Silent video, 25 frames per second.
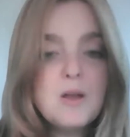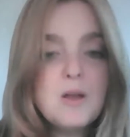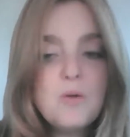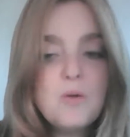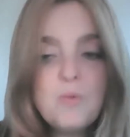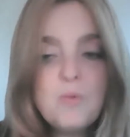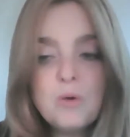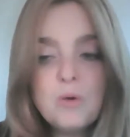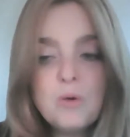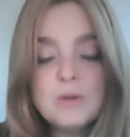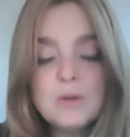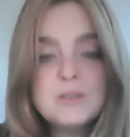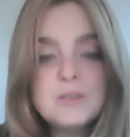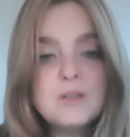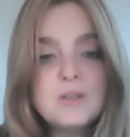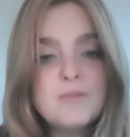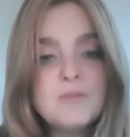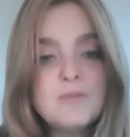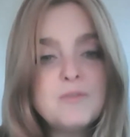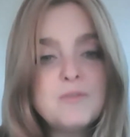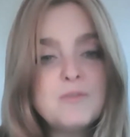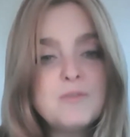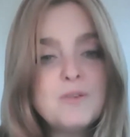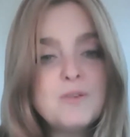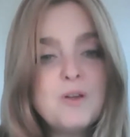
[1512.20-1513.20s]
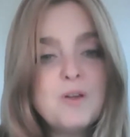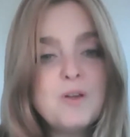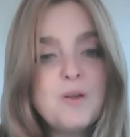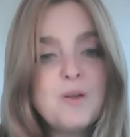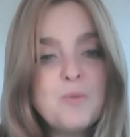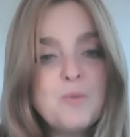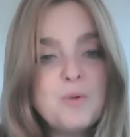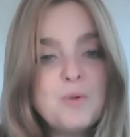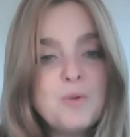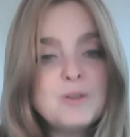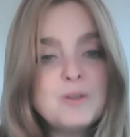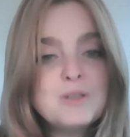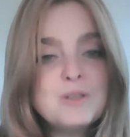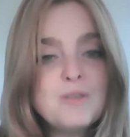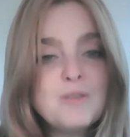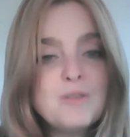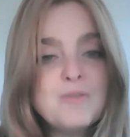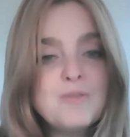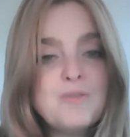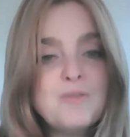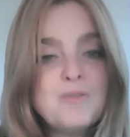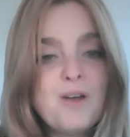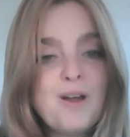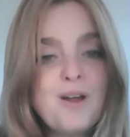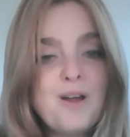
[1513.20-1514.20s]
words of words
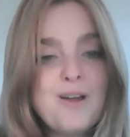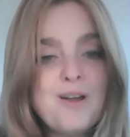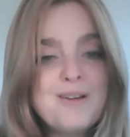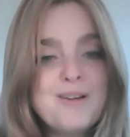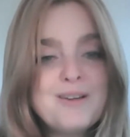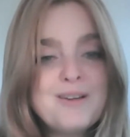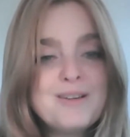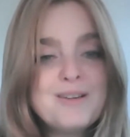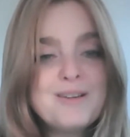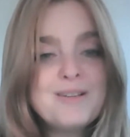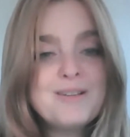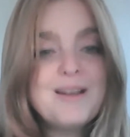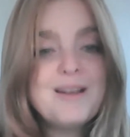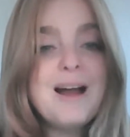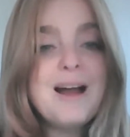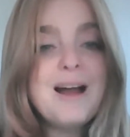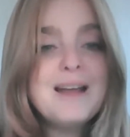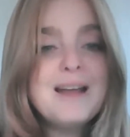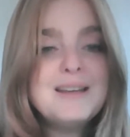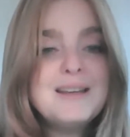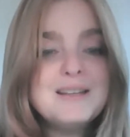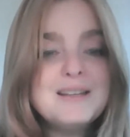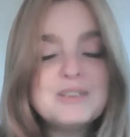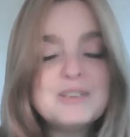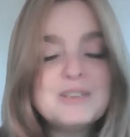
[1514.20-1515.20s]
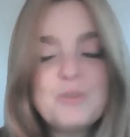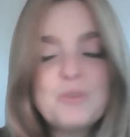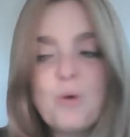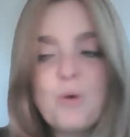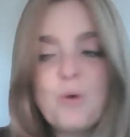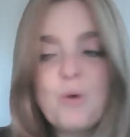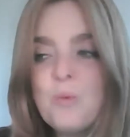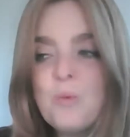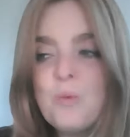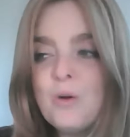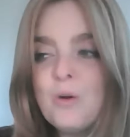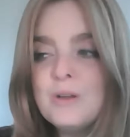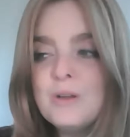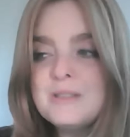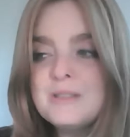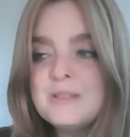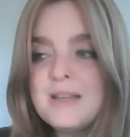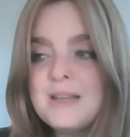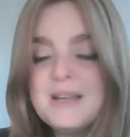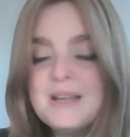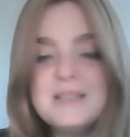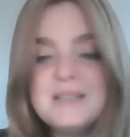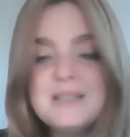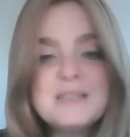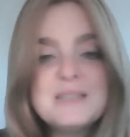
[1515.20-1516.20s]
of uh, kindness, or words
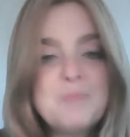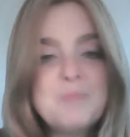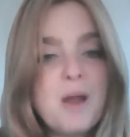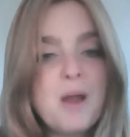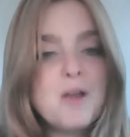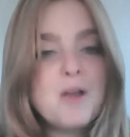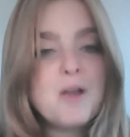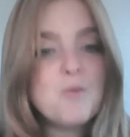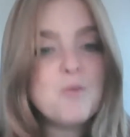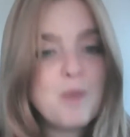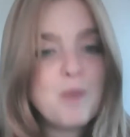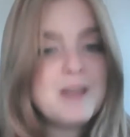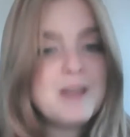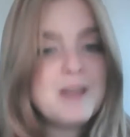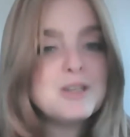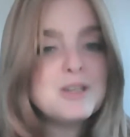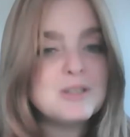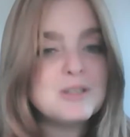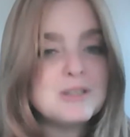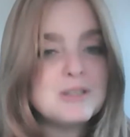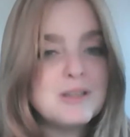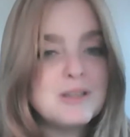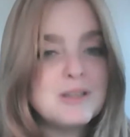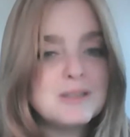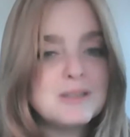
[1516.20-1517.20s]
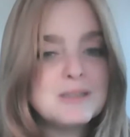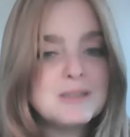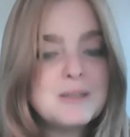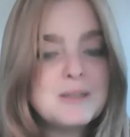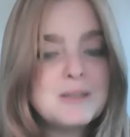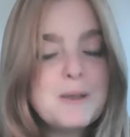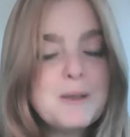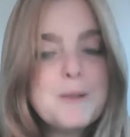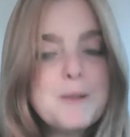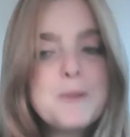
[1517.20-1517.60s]
that inspire righteousness.